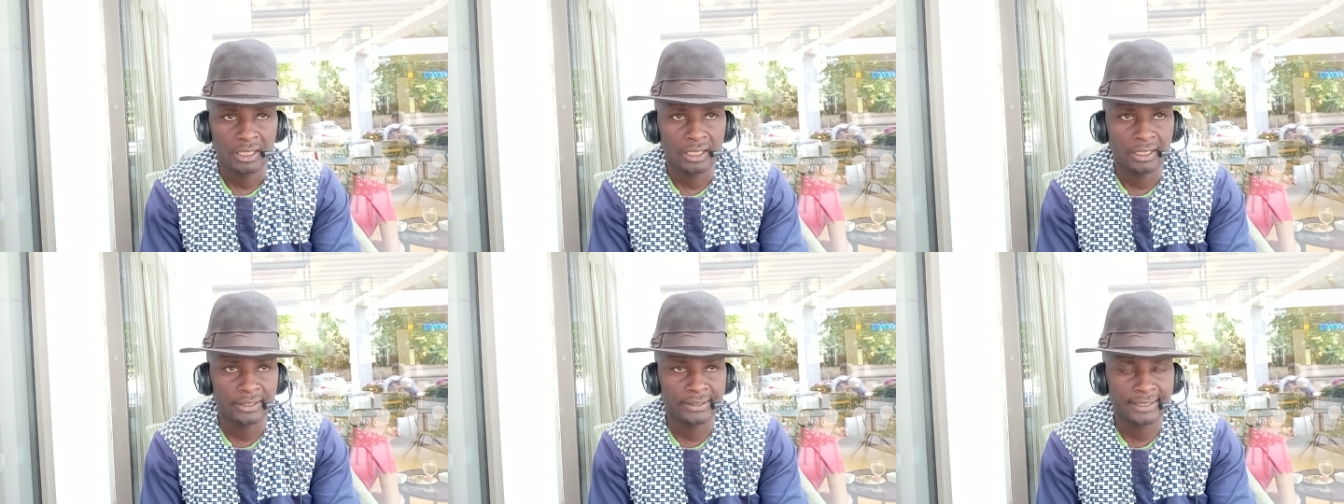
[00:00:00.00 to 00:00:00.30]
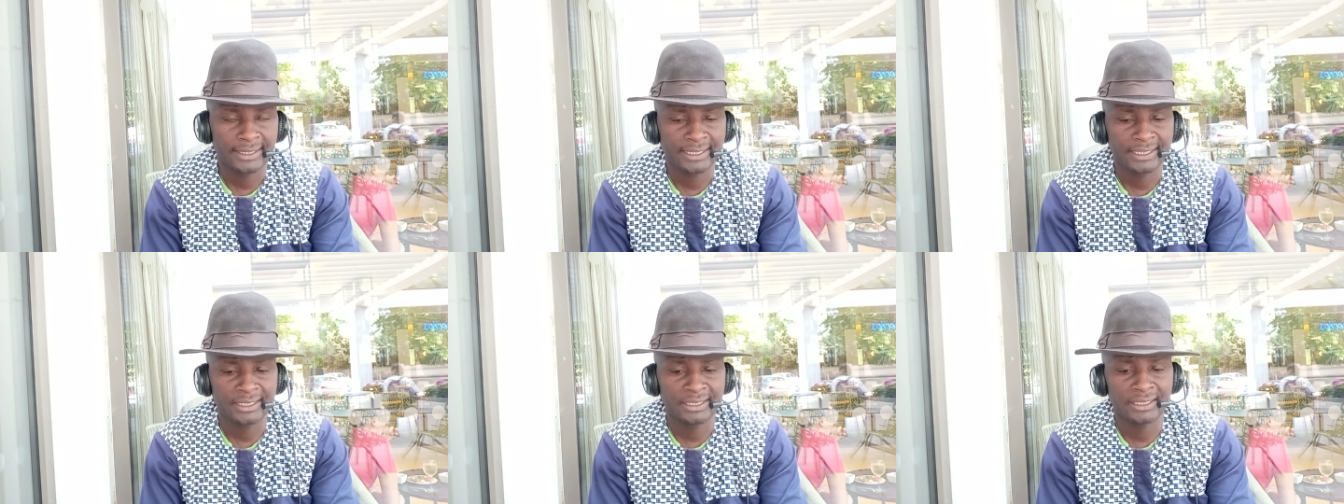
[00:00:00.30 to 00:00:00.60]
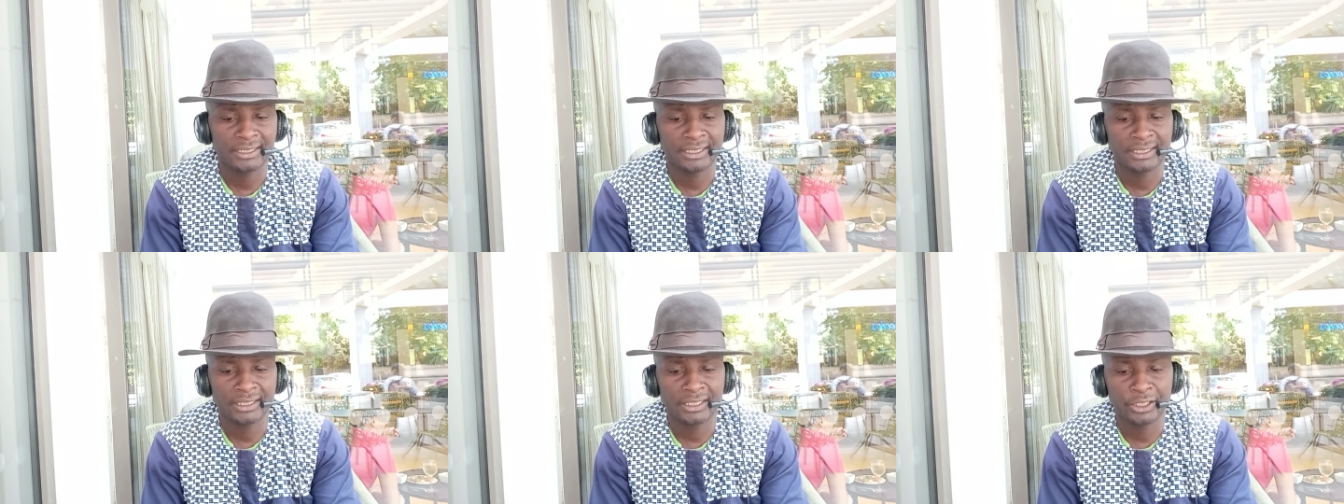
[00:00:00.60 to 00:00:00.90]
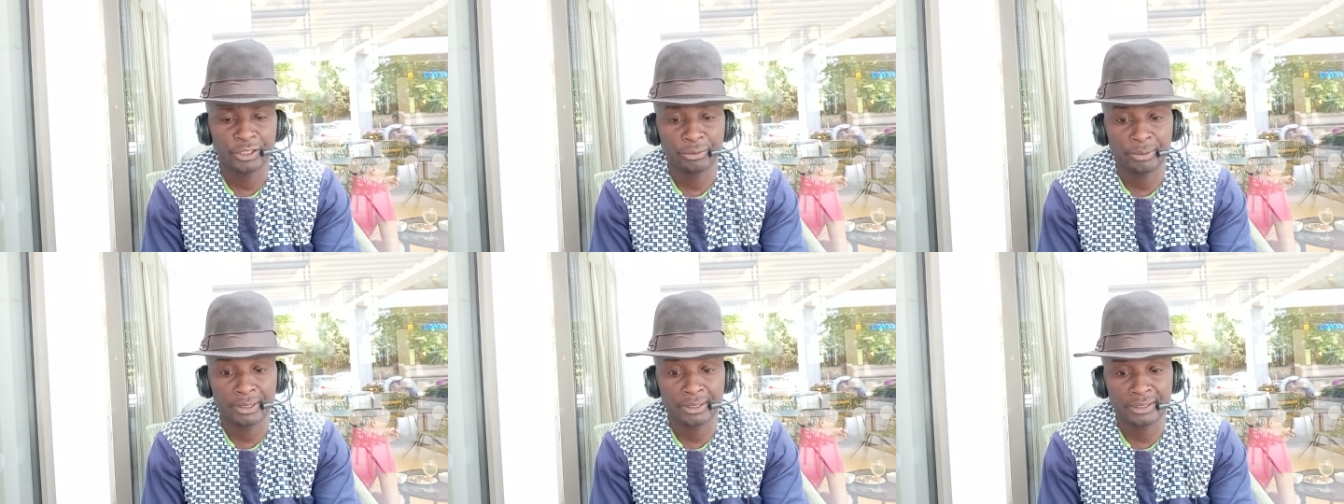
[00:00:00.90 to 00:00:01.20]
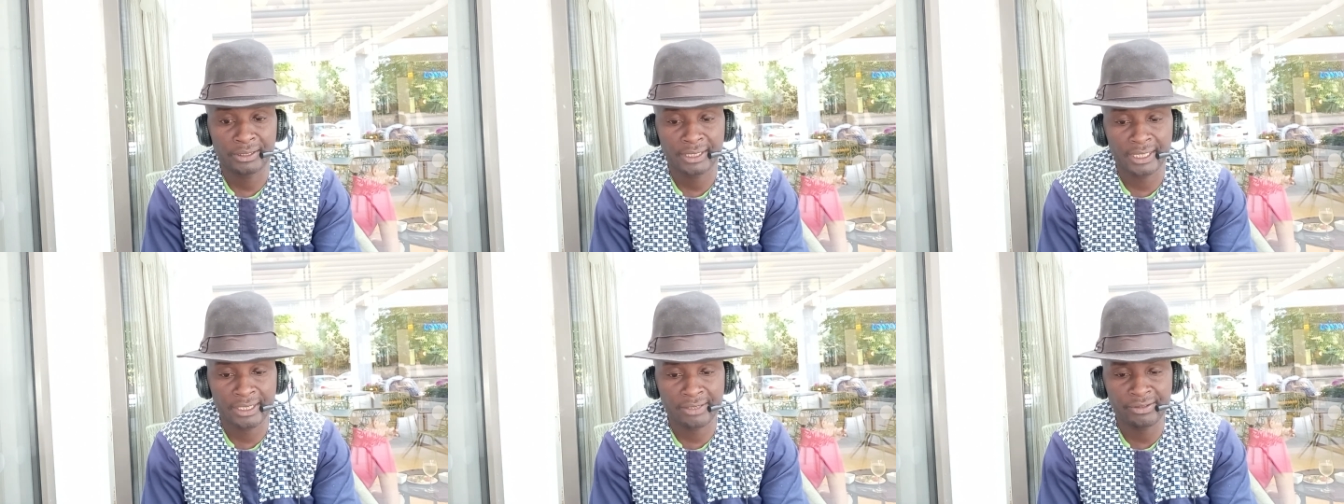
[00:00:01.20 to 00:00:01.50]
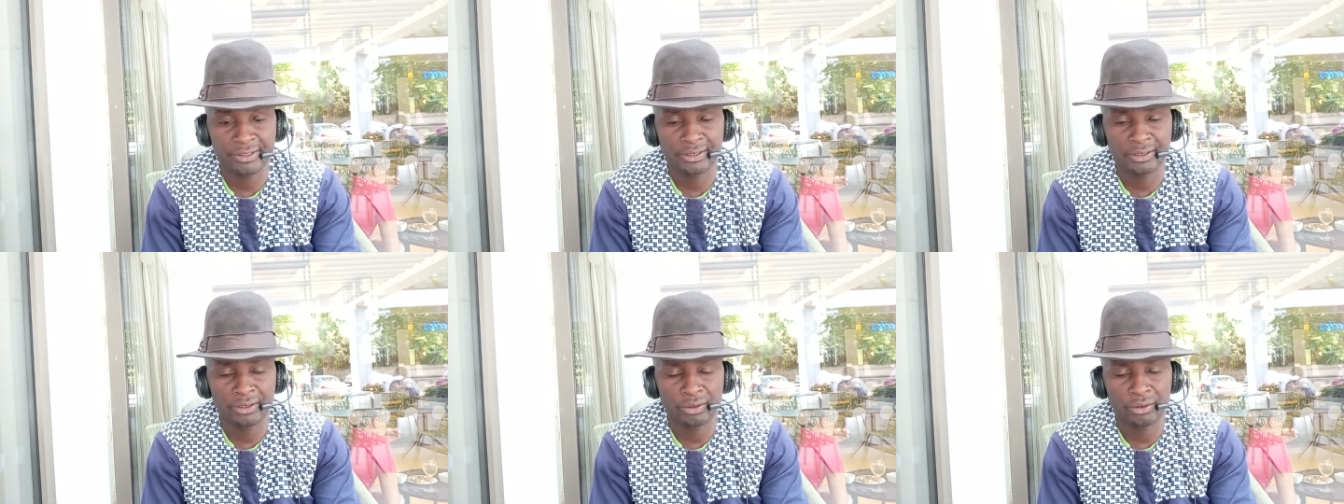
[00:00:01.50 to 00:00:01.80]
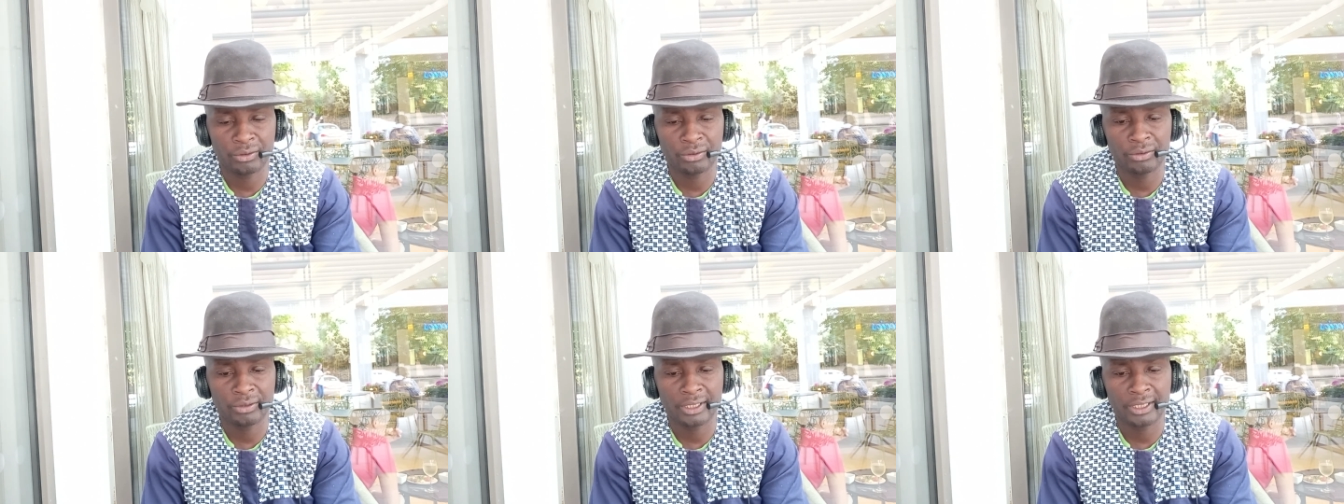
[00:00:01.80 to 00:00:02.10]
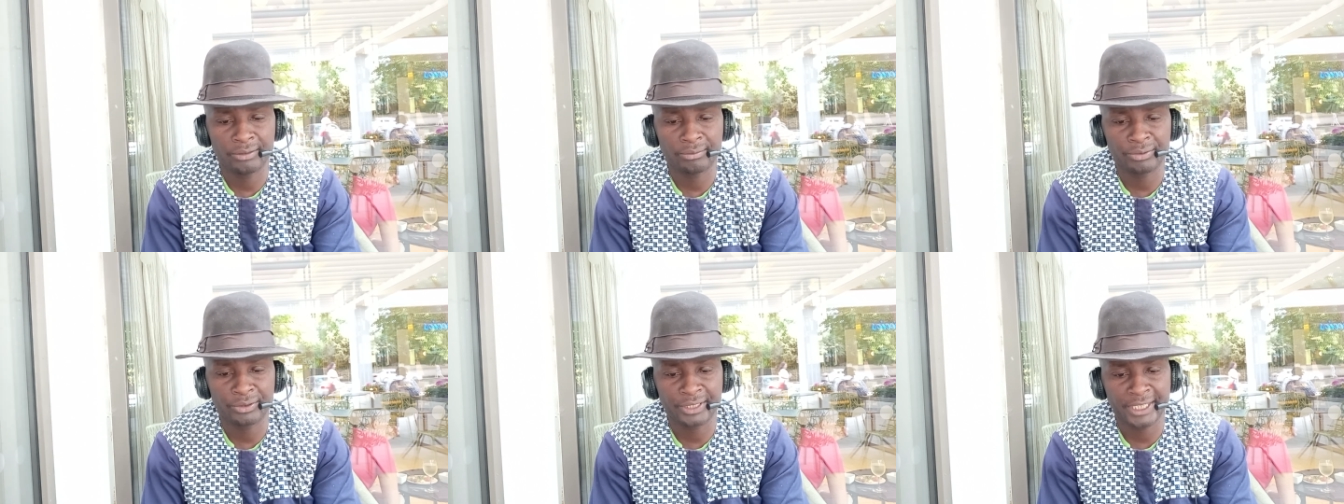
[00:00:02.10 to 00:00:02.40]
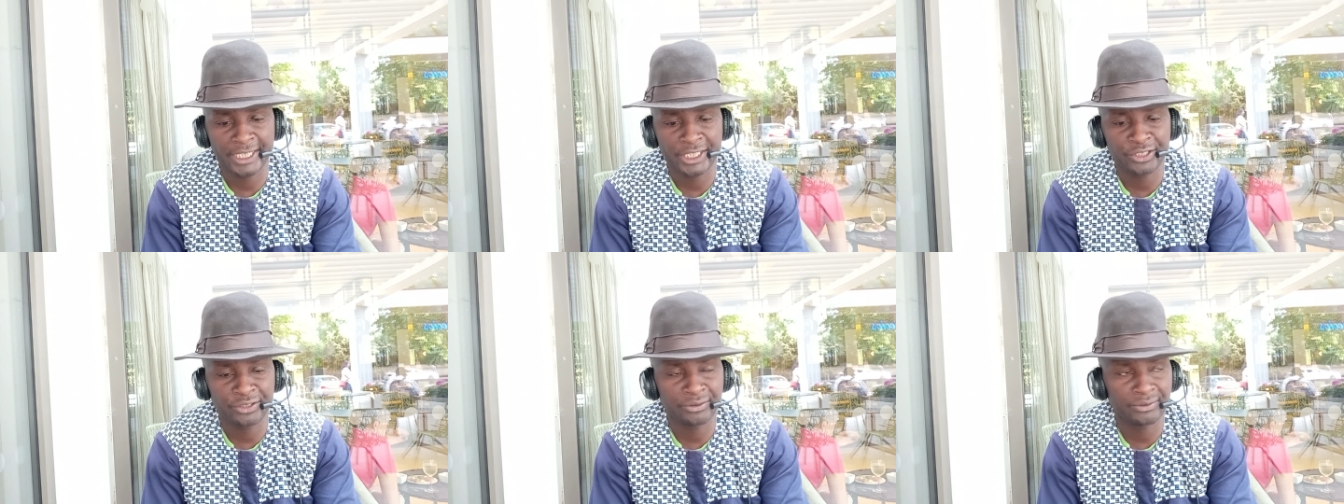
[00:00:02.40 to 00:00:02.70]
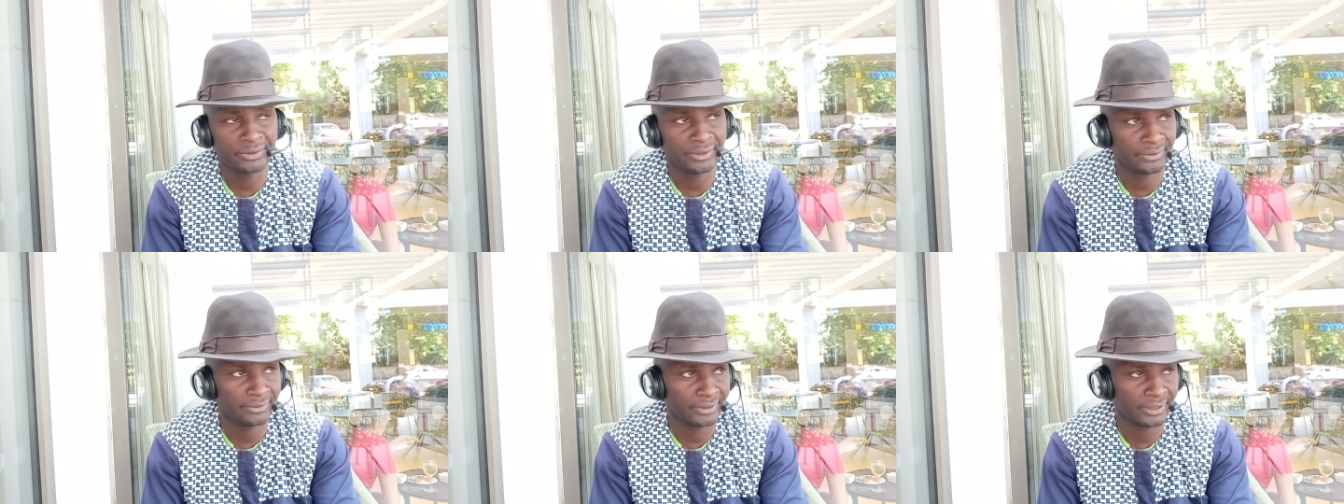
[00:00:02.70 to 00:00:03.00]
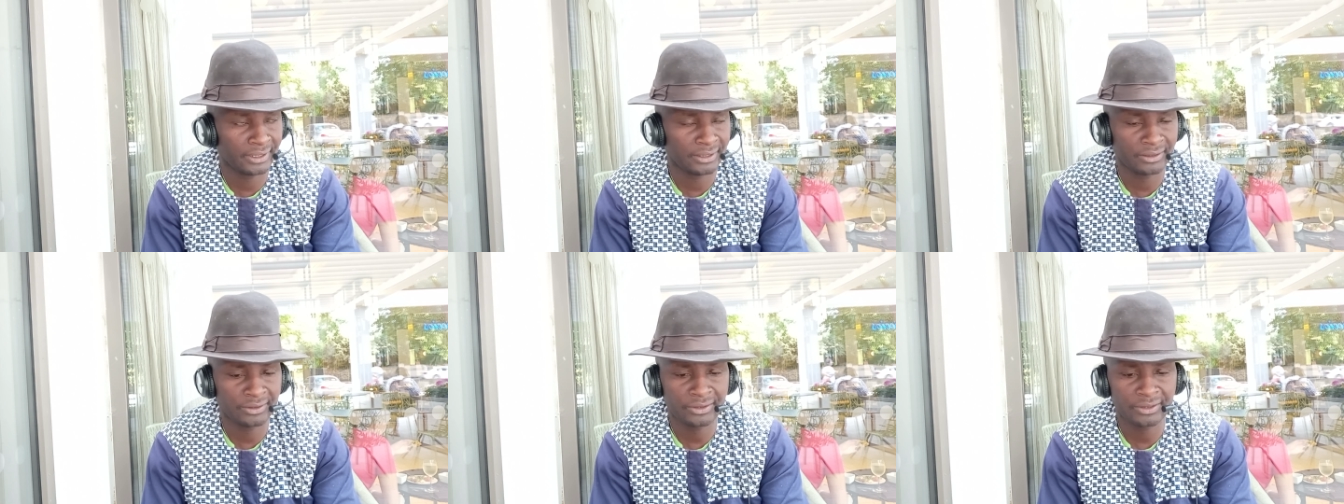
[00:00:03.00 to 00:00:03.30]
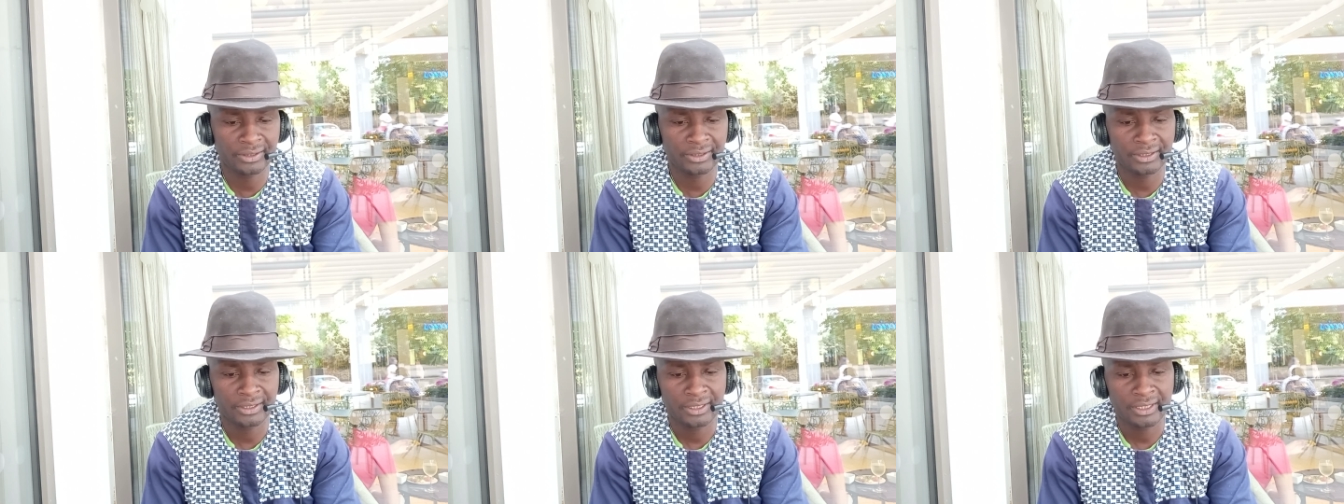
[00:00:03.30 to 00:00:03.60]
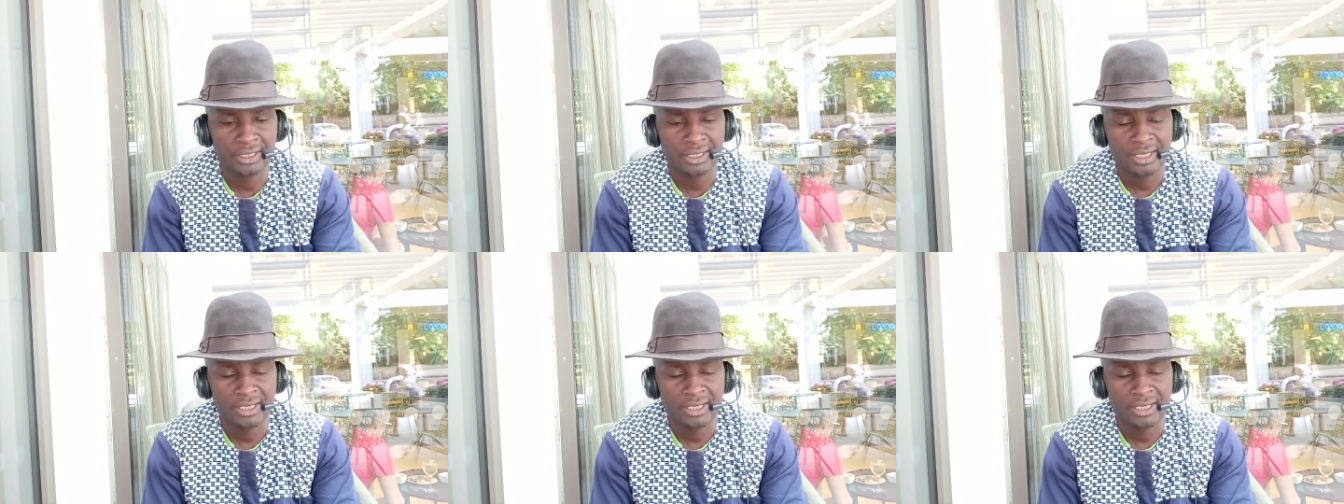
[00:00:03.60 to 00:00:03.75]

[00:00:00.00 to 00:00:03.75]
Secondly, humanitarian law and protection of civilians.